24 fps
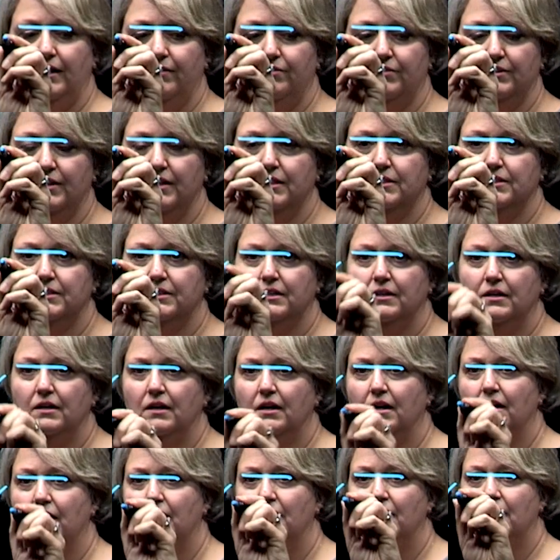gives us
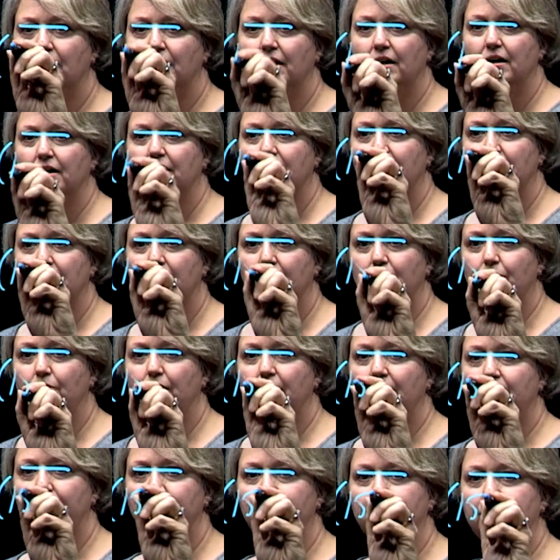a
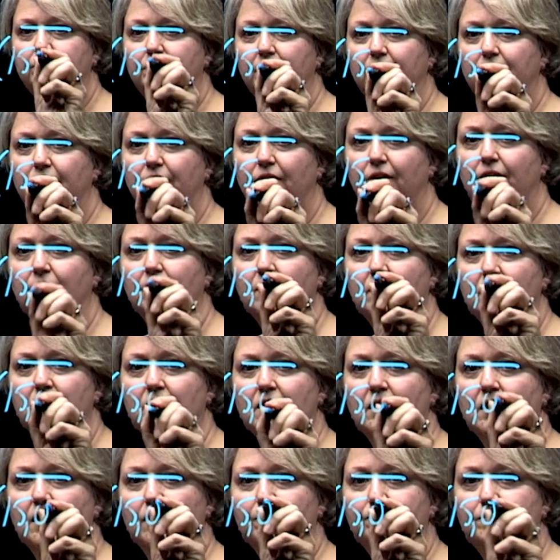credit figure
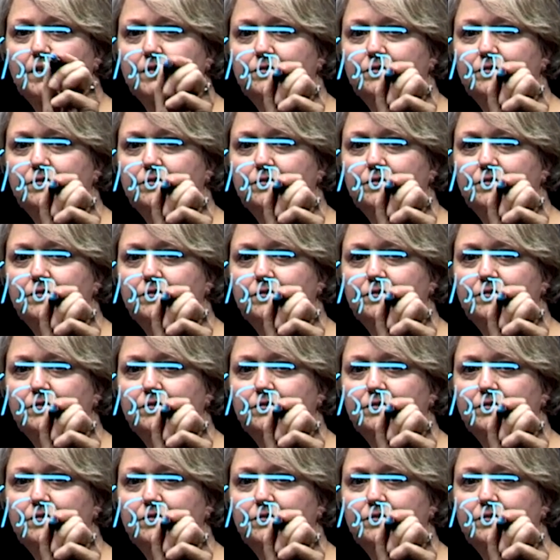of